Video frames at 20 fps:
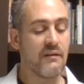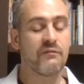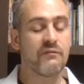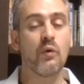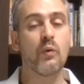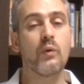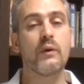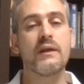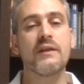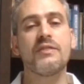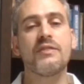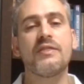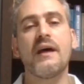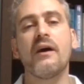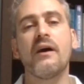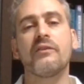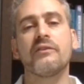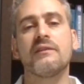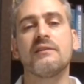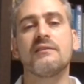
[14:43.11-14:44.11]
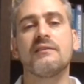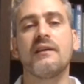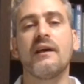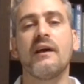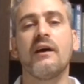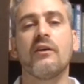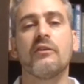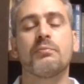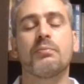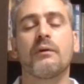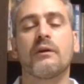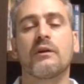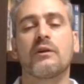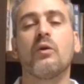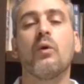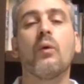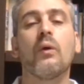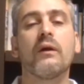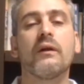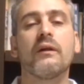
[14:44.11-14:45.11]
40,000 cells per
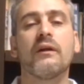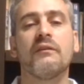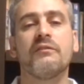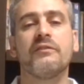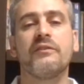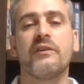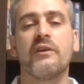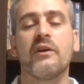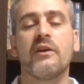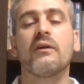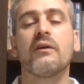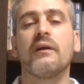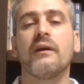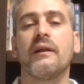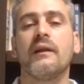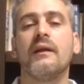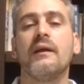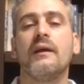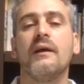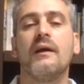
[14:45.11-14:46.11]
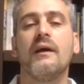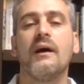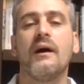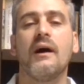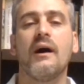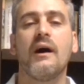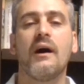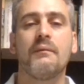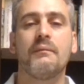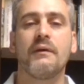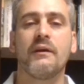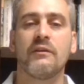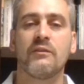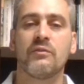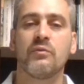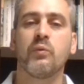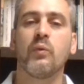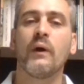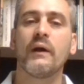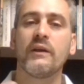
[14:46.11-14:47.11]
quart of urine
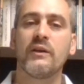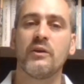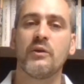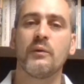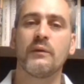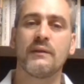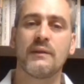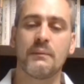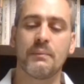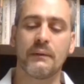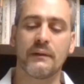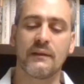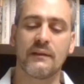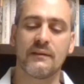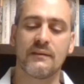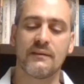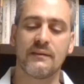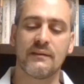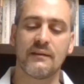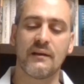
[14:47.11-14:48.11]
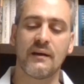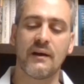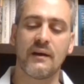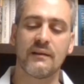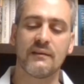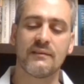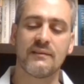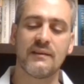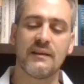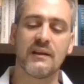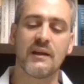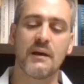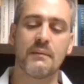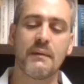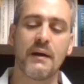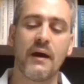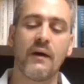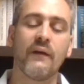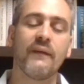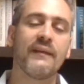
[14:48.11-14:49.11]
is what you would typically see come
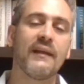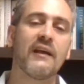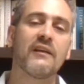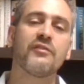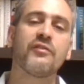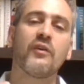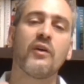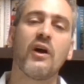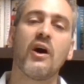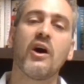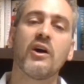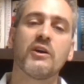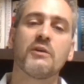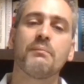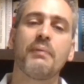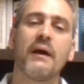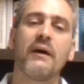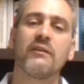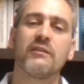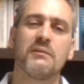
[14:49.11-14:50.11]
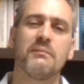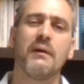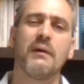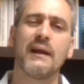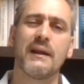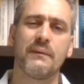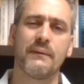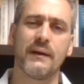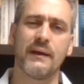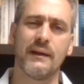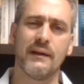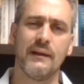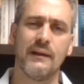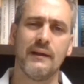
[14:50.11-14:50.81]
out, and that's for 100 pounds of body weight.